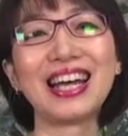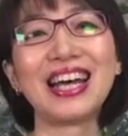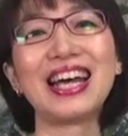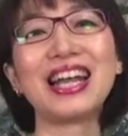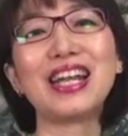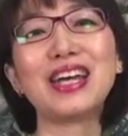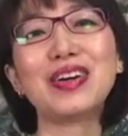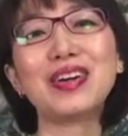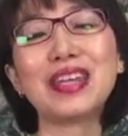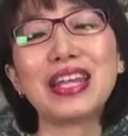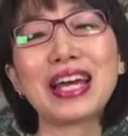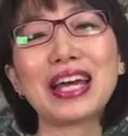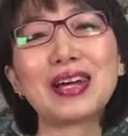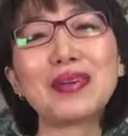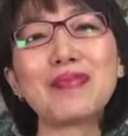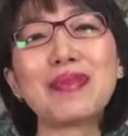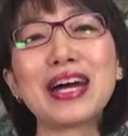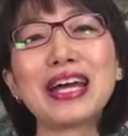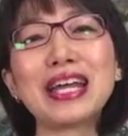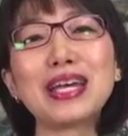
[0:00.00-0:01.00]
Hello
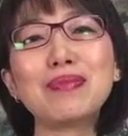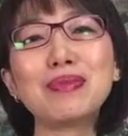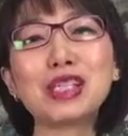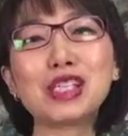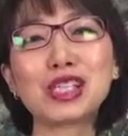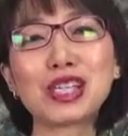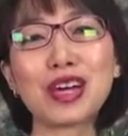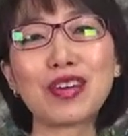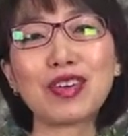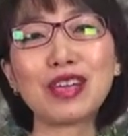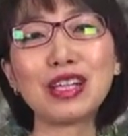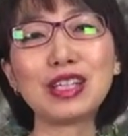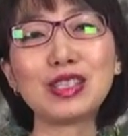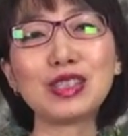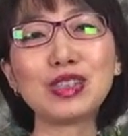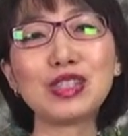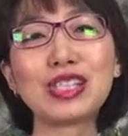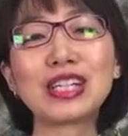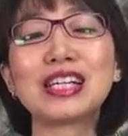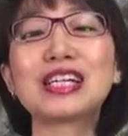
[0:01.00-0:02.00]
there, my name is Cheryl
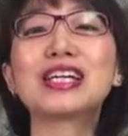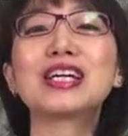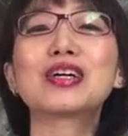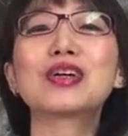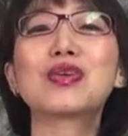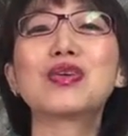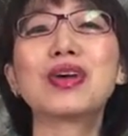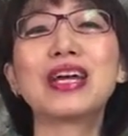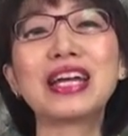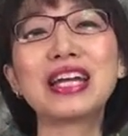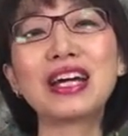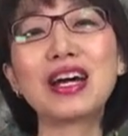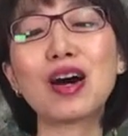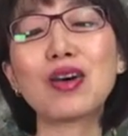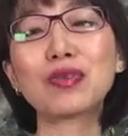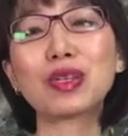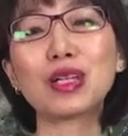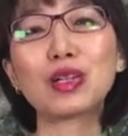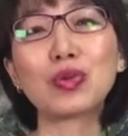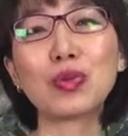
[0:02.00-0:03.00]
Liew-Chng, the creator
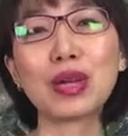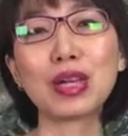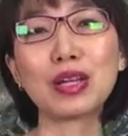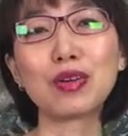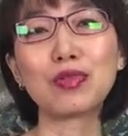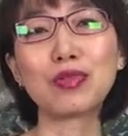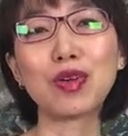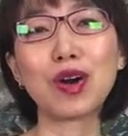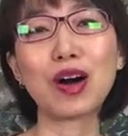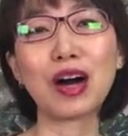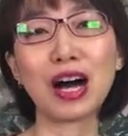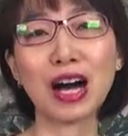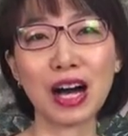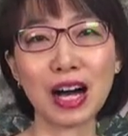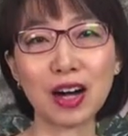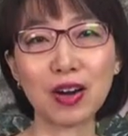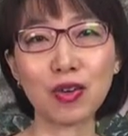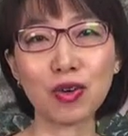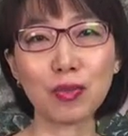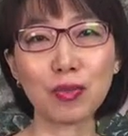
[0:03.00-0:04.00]
of the
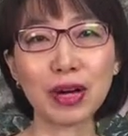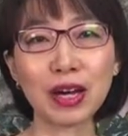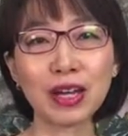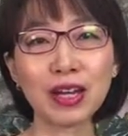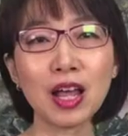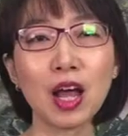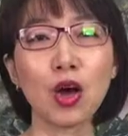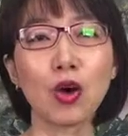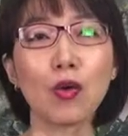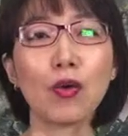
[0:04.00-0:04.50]
24-Hour Woman,